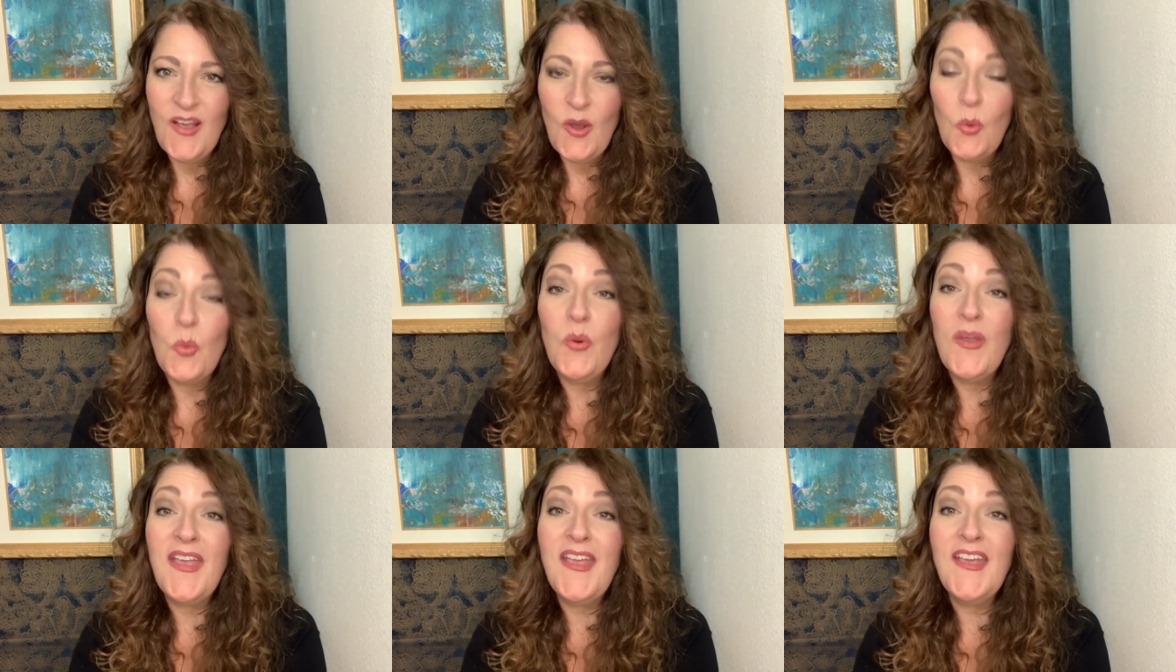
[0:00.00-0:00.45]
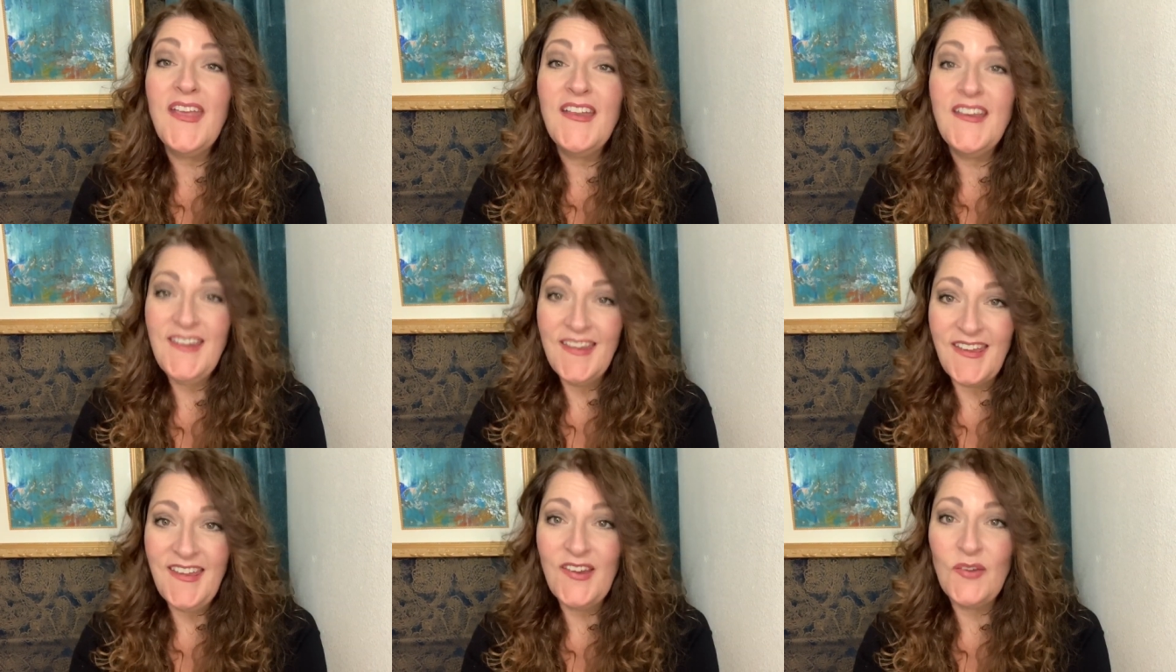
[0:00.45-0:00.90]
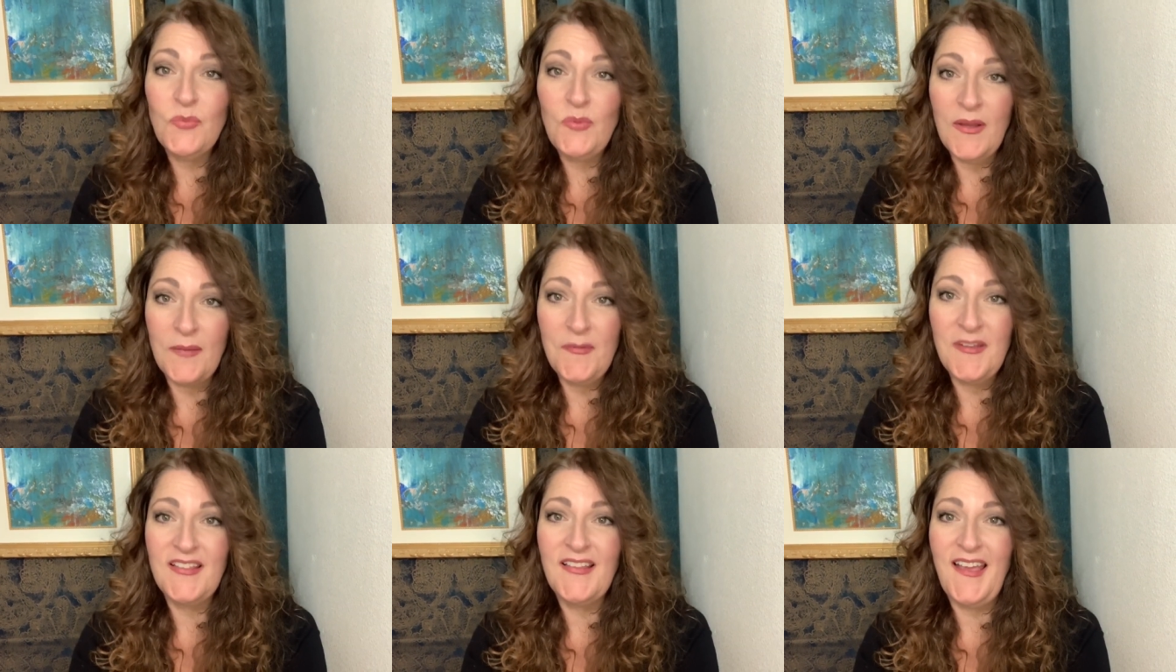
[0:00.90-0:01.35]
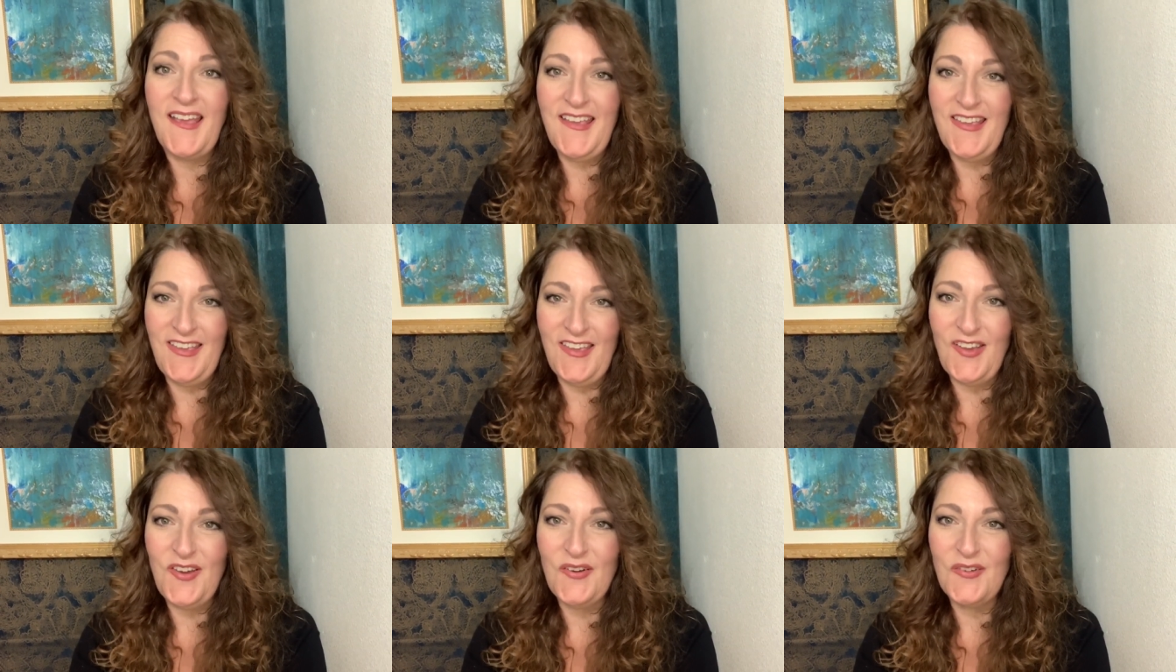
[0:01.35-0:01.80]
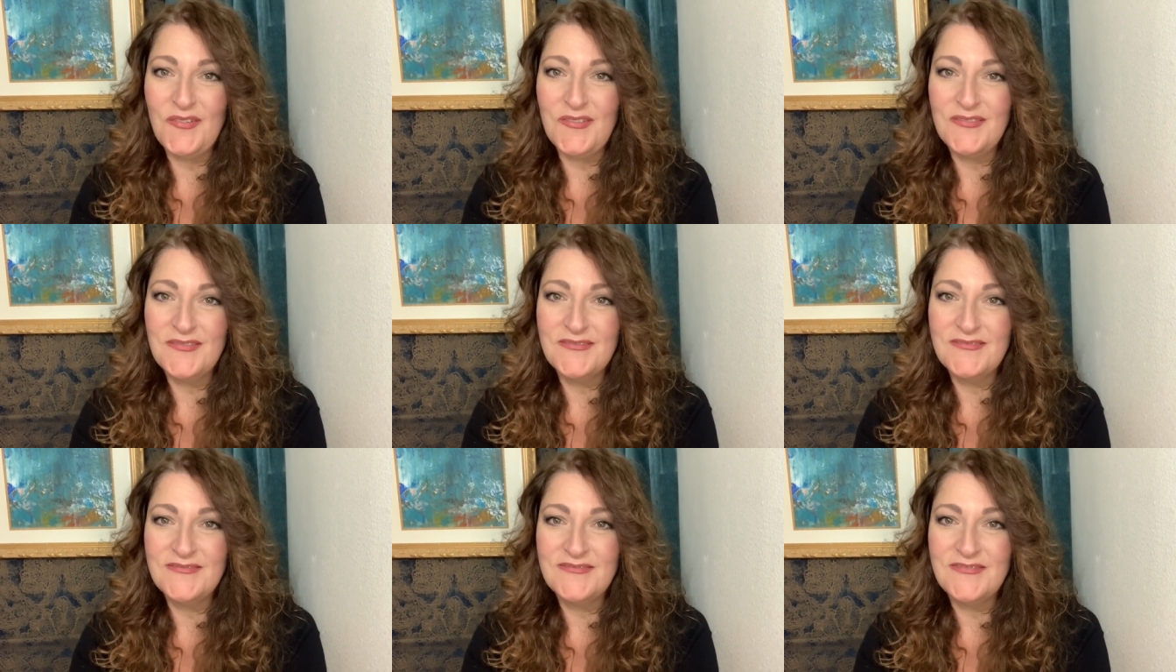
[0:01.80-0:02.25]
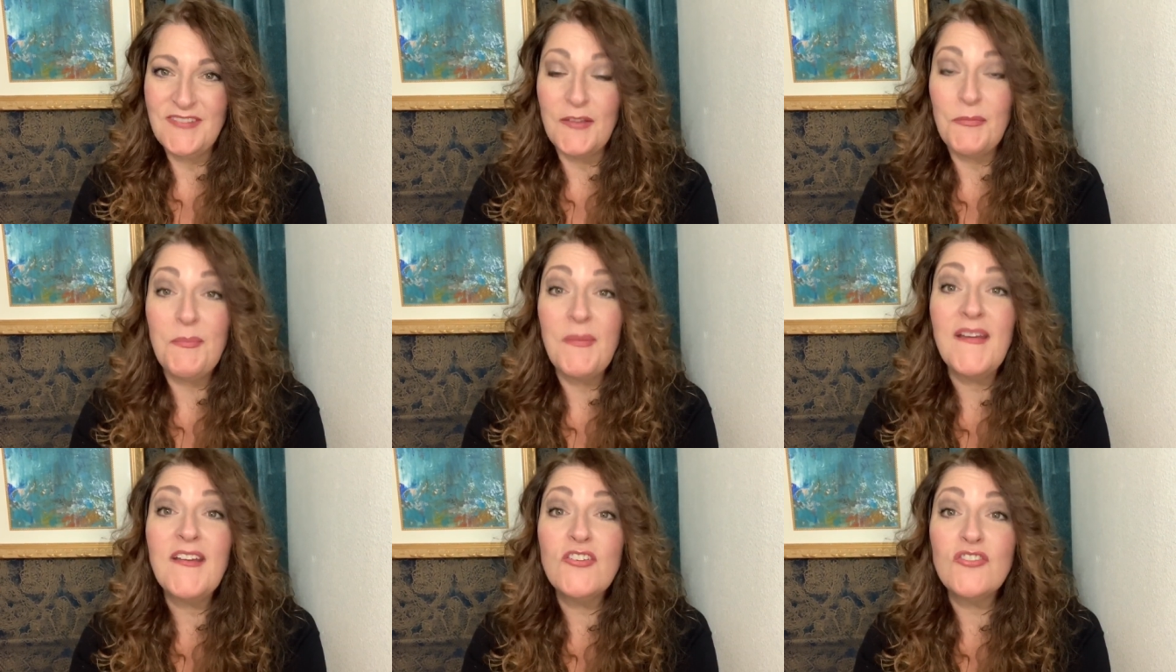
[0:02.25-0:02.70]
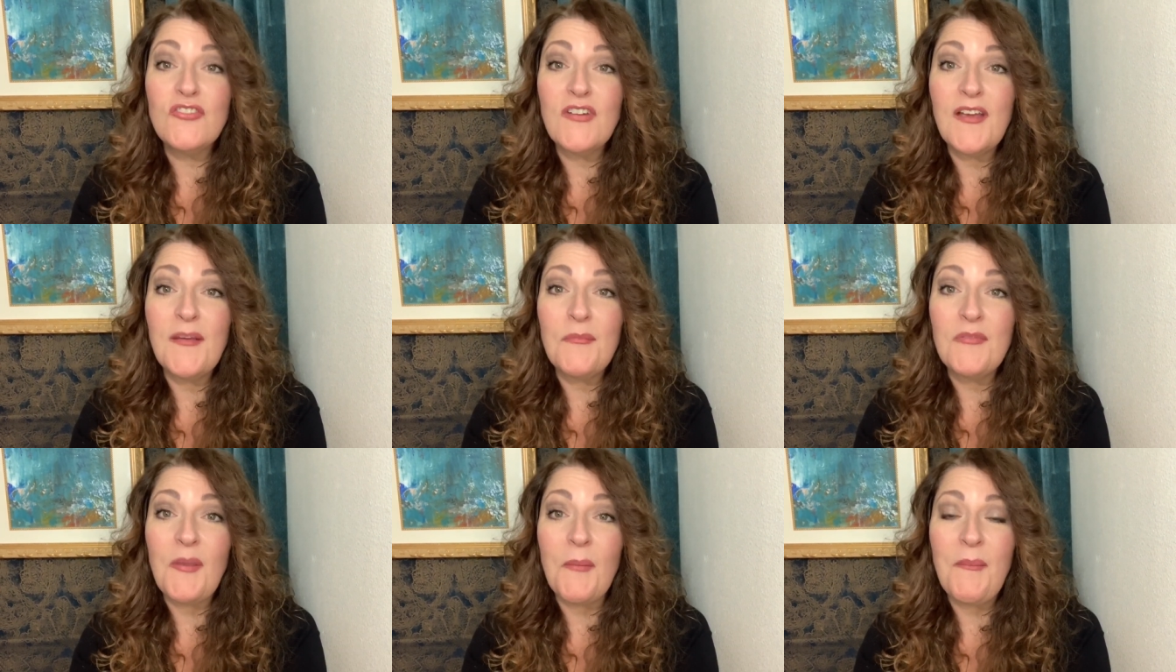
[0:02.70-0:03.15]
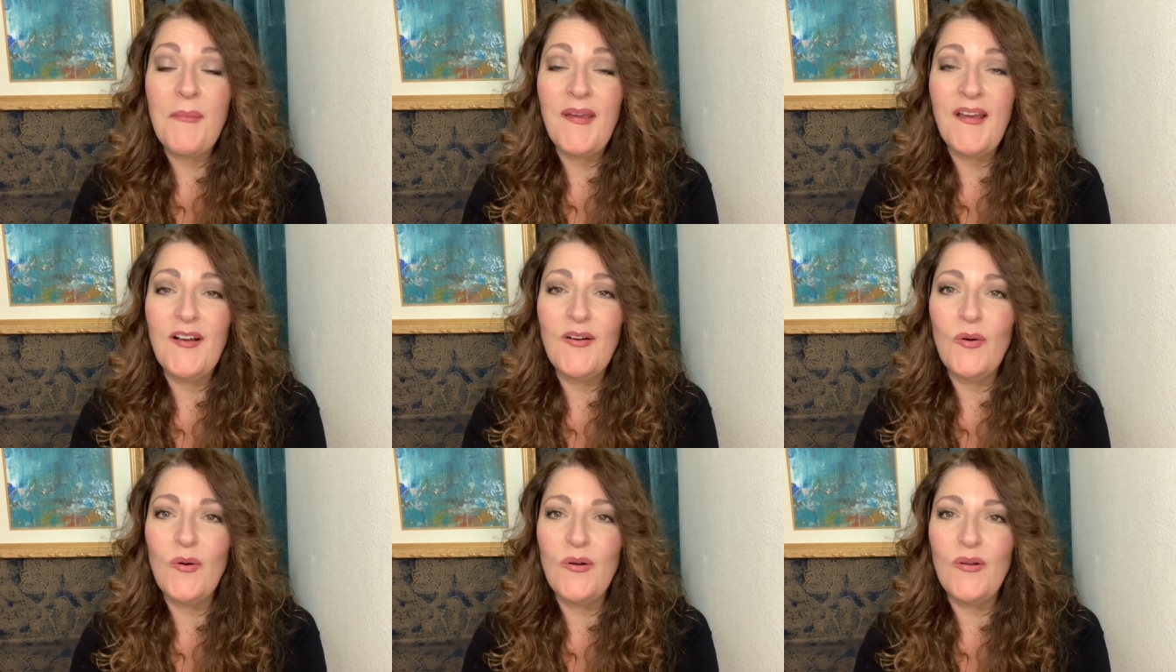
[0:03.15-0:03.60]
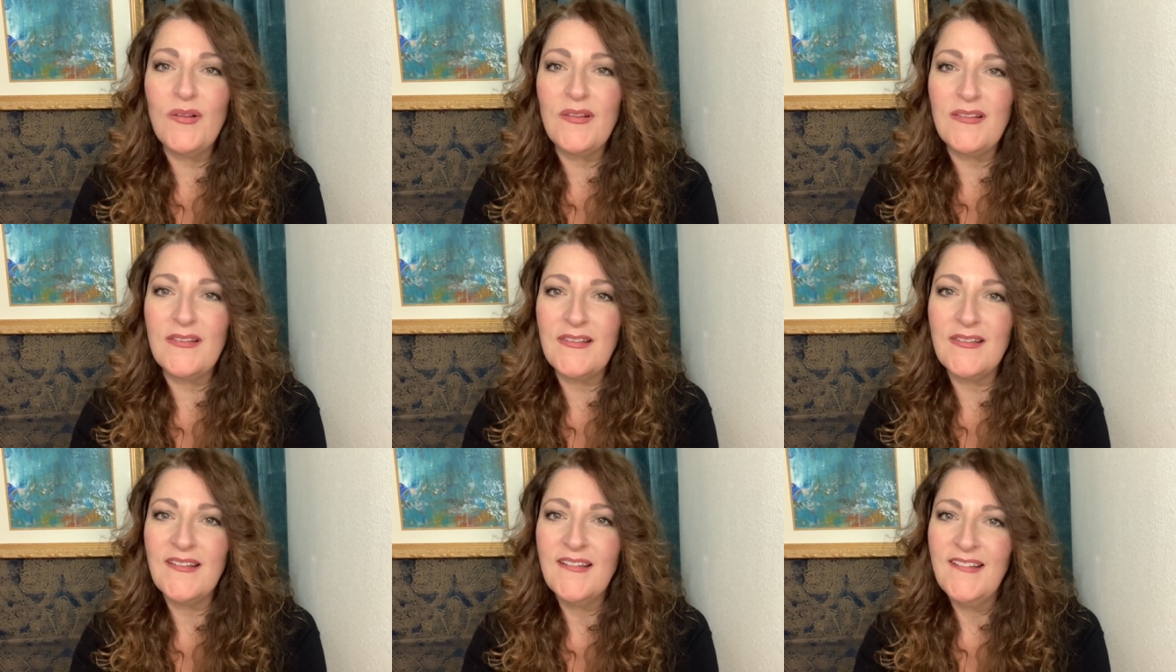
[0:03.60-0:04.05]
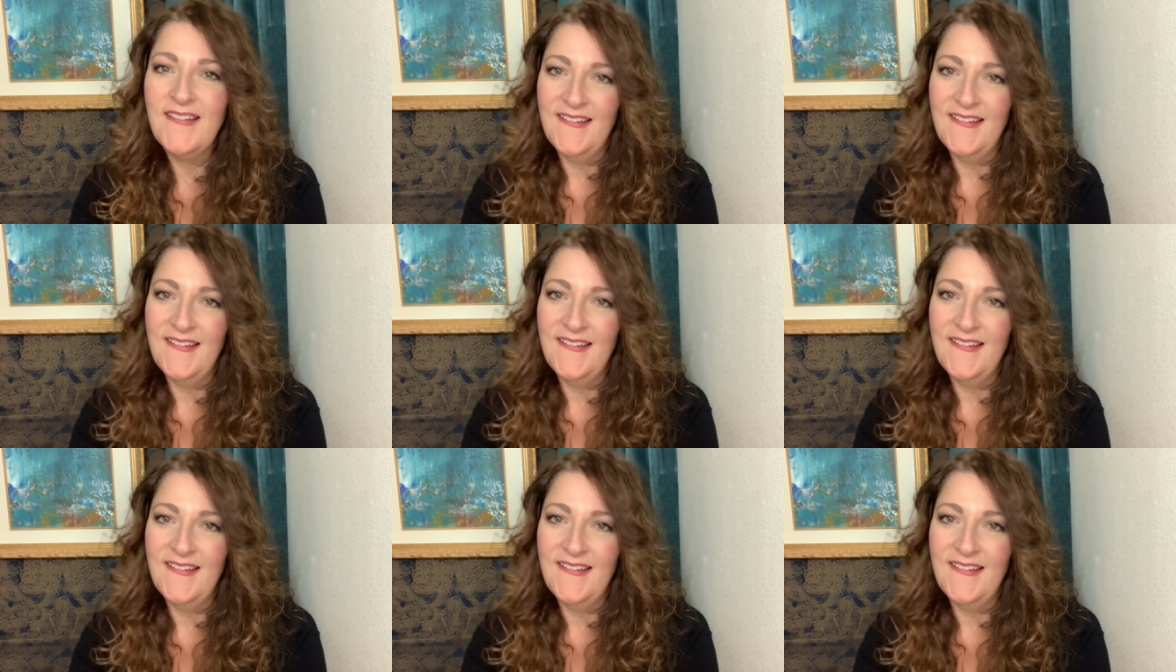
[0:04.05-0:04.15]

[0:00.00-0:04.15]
We need women like you with big dreams and big goals,